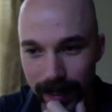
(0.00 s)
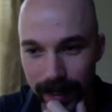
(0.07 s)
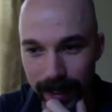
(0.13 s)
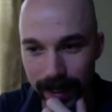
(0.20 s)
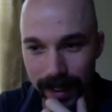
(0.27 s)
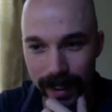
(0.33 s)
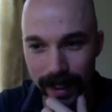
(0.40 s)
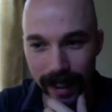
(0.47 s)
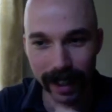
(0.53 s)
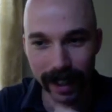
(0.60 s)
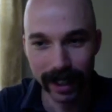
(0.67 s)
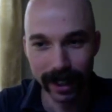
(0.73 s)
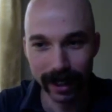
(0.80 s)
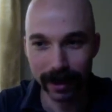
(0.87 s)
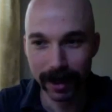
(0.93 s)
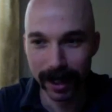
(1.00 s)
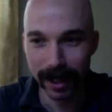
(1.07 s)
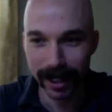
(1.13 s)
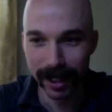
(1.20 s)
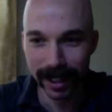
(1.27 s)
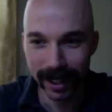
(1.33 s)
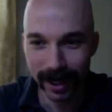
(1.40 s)
Yeah, here. Let
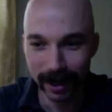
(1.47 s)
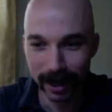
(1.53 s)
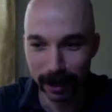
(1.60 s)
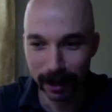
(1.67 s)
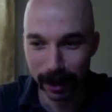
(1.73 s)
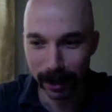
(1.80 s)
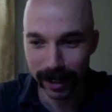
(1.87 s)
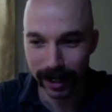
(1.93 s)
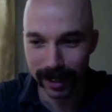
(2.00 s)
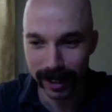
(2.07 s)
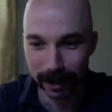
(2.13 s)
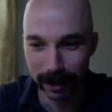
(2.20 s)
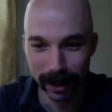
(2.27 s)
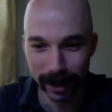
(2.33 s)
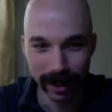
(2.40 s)
me pull this up here,